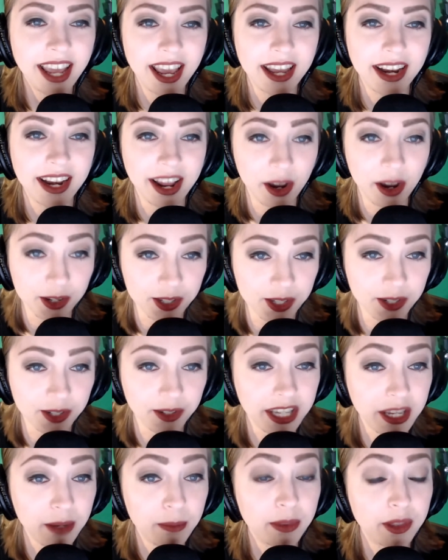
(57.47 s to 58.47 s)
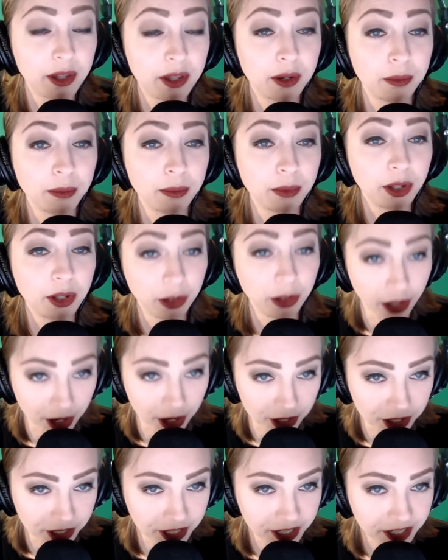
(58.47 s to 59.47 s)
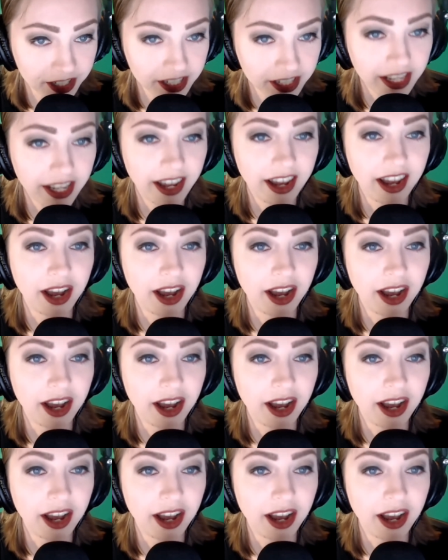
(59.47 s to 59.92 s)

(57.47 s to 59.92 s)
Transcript: And I also keep them laundered,